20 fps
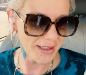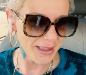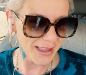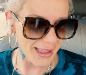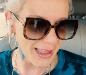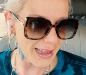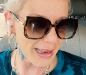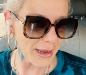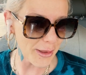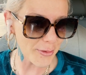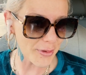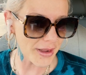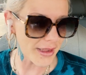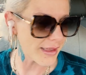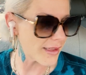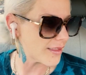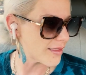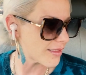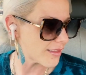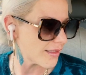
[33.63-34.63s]

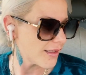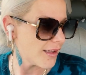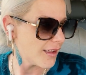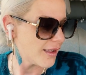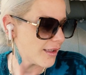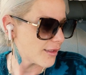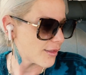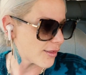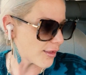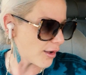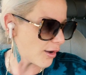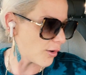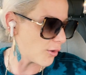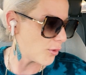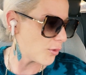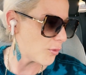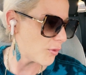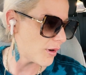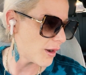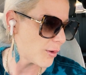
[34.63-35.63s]
Anyways, so
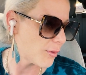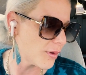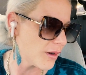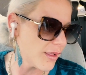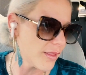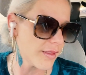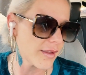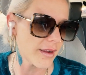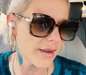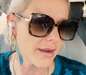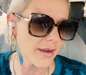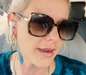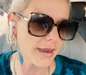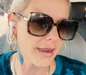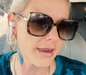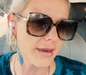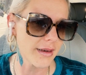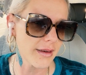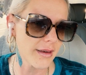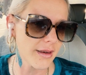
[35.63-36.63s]
when I went in there
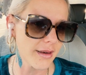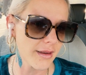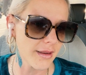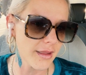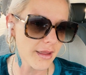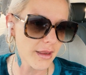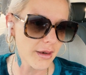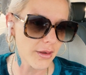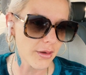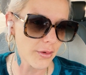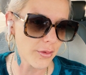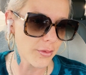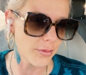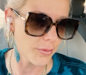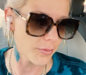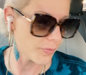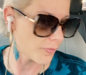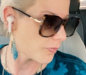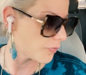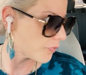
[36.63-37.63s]
and, you know,
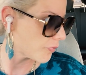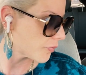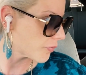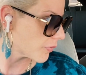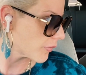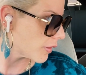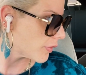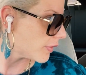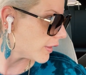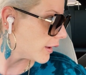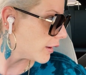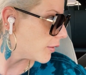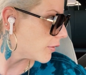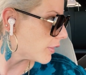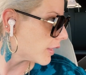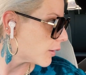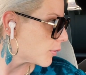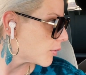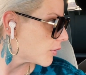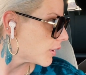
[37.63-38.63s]
they,
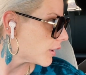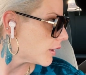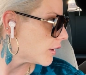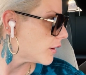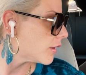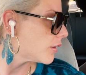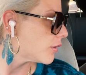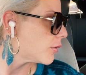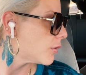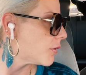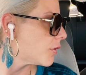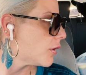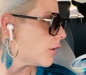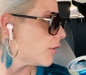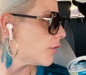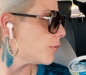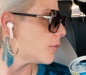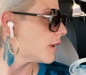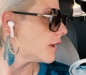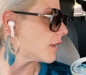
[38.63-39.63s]
they were done doing all
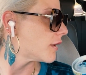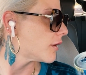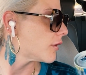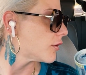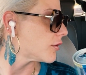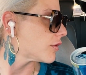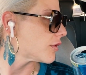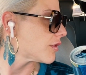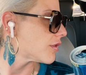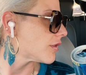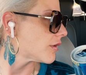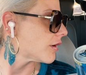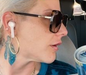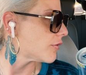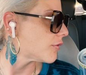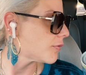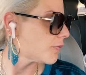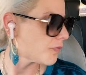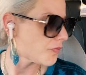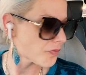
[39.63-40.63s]
the pedicures and stuff.
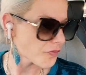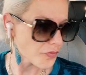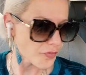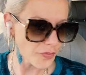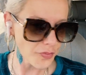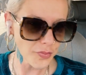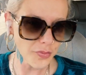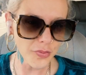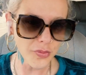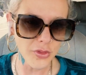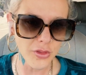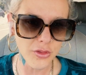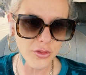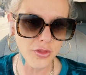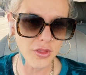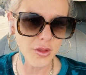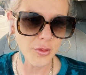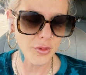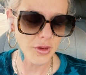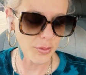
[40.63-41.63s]
So
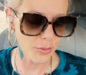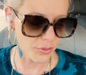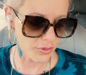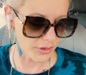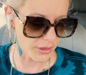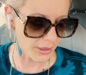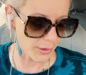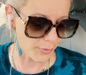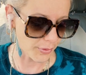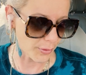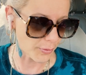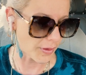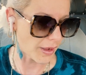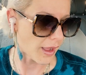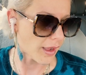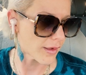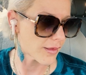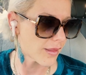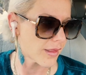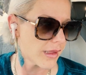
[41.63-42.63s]
they were able to get me
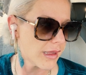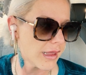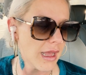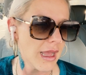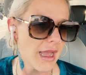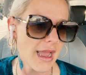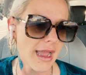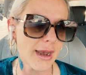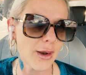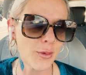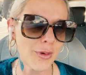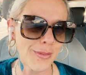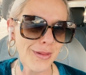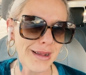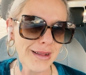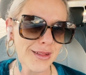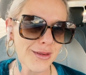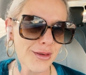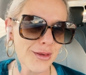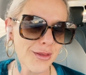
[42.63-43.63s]
waxed. And I went
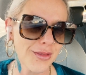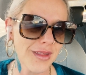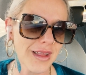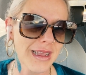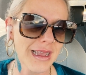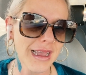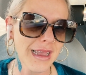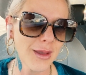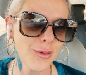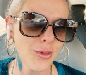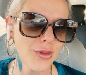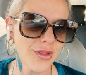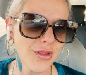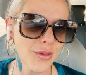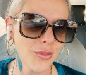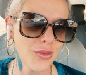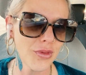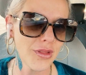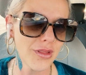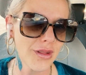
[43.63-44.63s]
back there and I was like, hey, what's
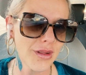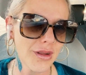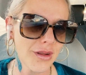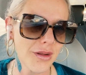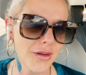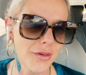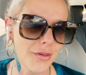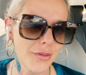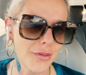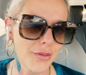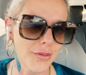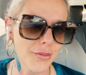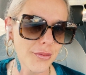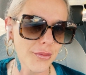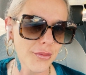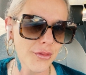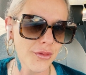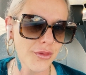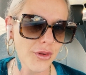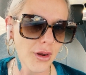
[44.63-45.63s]
up with the
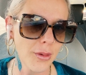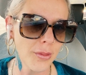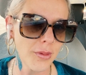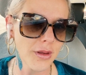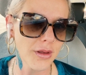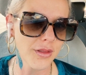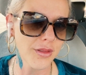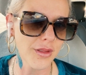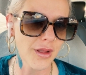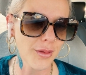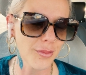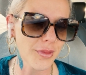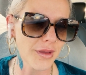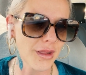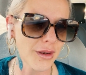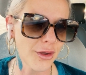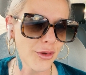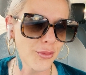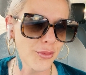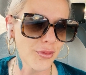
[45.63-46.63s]
Starbucks not being
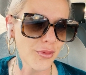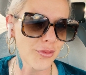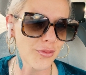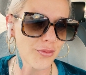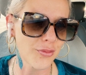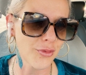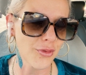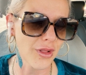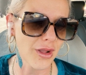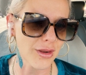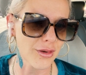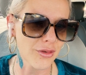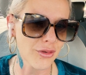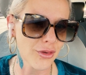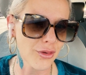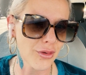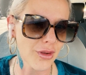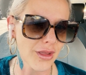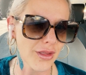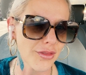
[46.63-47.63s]
open for like
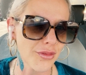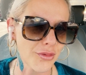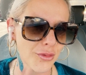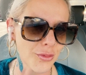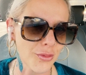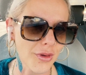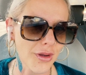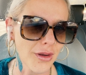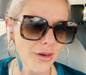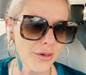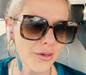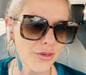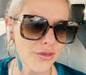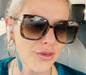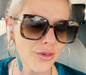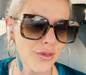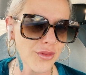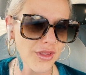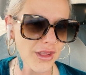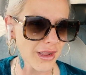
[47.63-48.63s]
two days in a row? And she
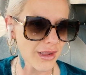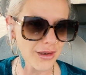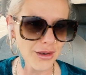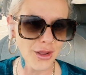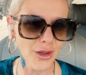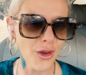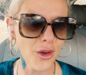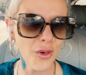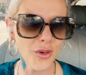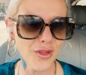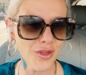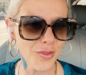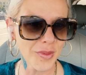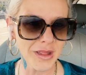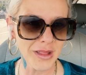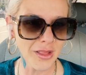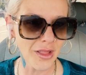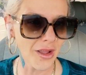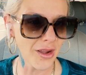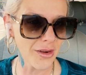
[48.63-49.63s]
was like, no, it's
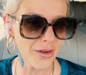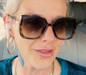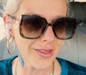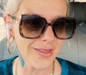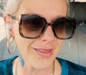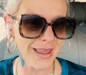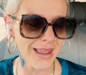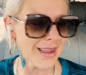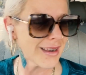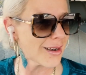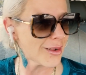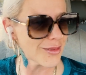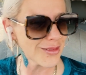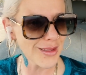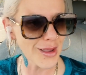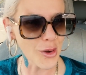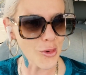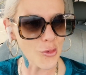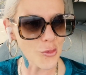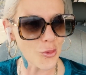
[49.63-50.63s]
been longer than that. And I was
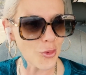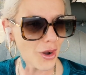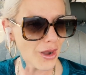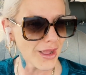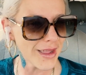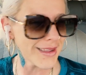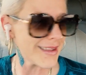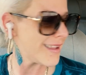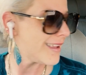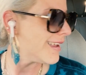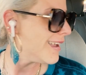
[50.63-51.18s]
like, what?